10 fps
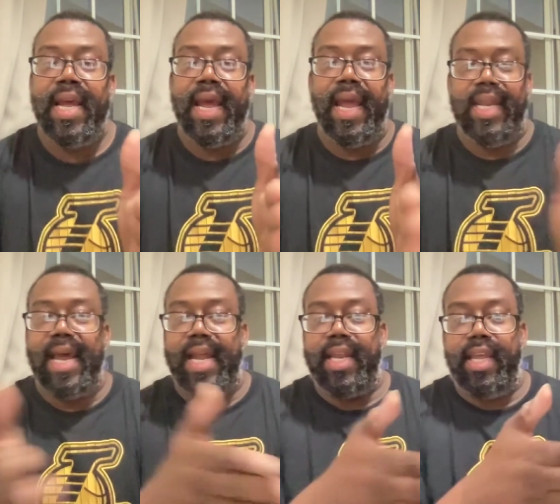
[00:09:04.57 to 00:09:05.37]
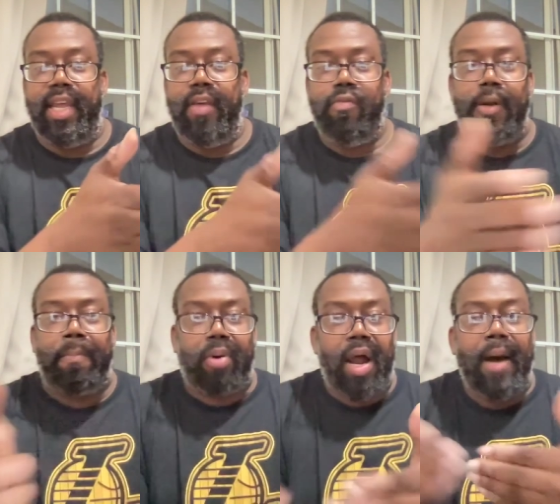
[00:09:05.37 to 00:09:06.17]
and that it
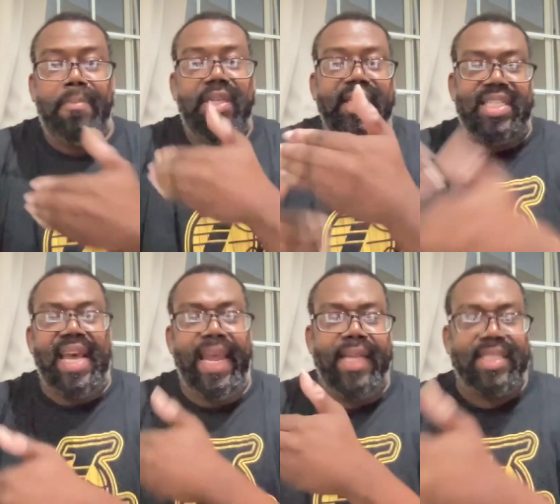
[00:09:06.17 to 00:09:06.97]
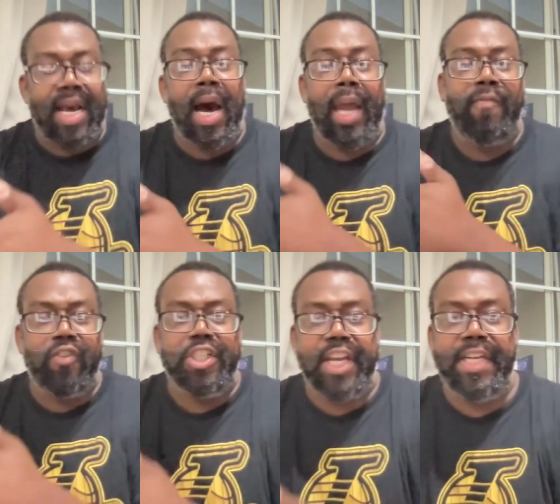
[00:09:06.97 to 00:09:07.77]
would probably take time
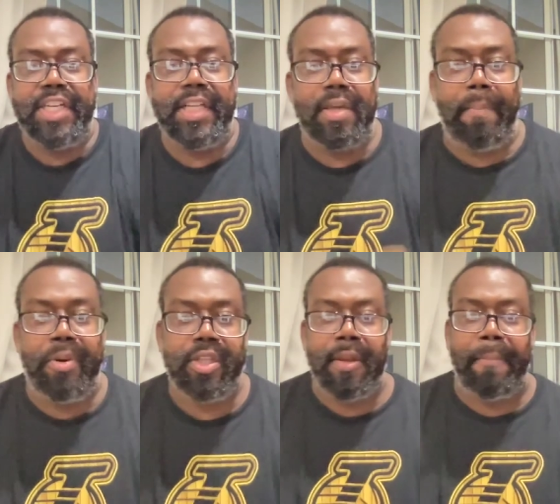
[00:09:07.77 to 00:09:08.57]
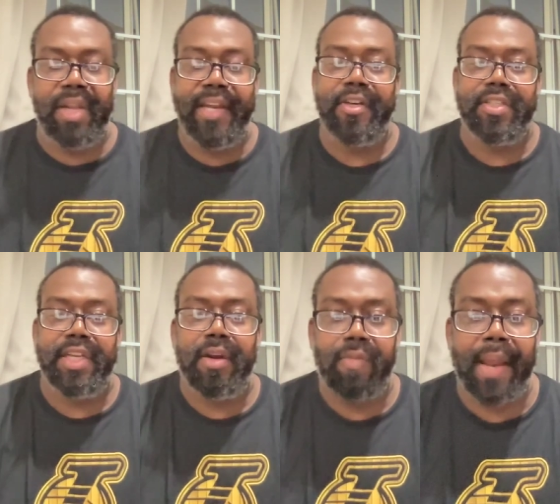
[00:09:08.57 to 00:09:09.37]
for JJ to put the players
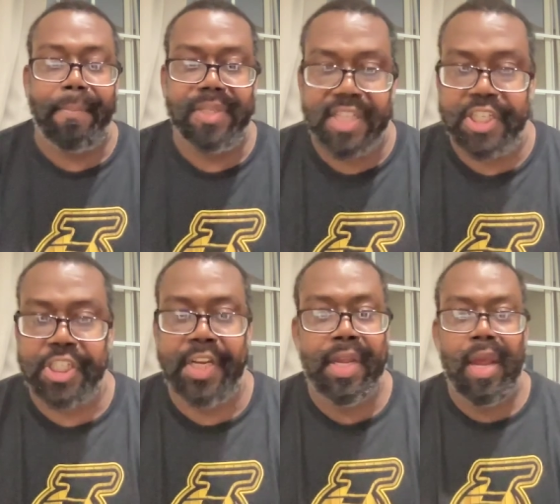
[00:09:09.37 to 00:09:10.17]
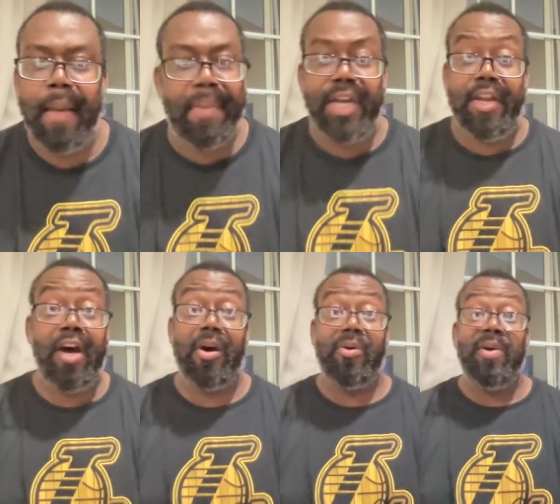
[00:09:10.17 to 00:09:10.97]
in the right position. But
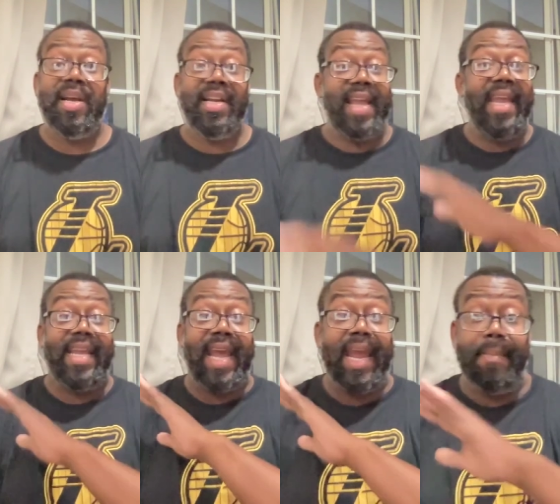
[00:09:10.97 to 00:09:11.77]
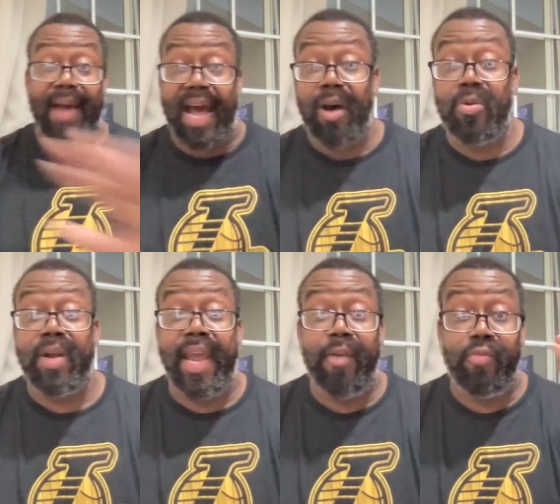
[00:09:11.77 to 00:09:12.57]
no, they came
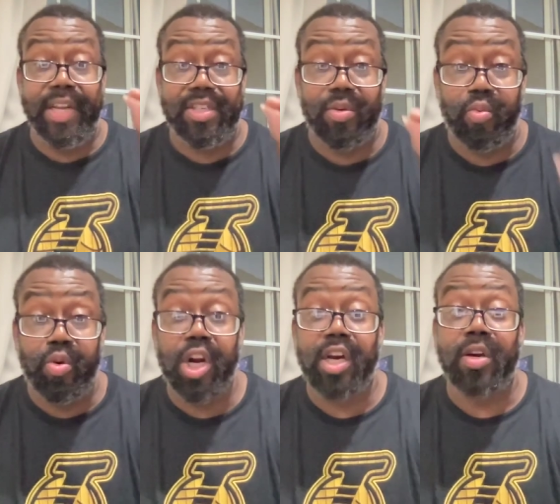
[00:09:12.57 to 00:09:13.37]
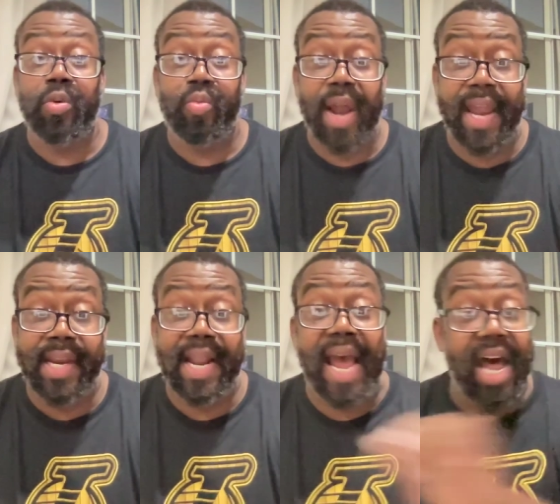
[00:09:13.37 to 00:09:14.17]
out and went to work
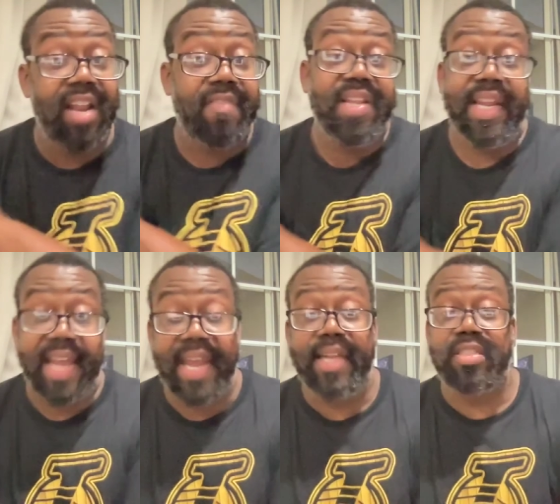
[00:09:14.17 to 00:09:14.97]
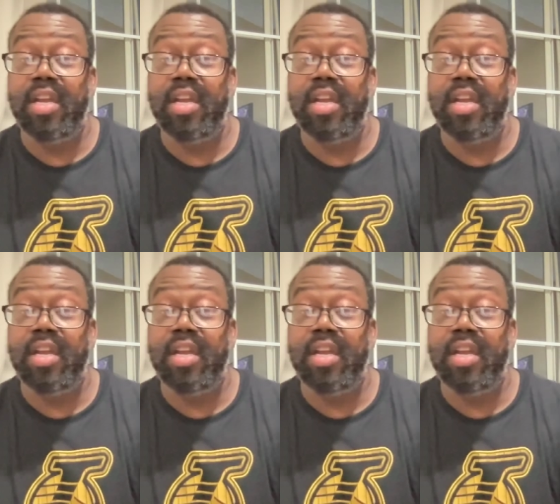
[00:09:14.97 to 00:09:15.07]
right out of the gates.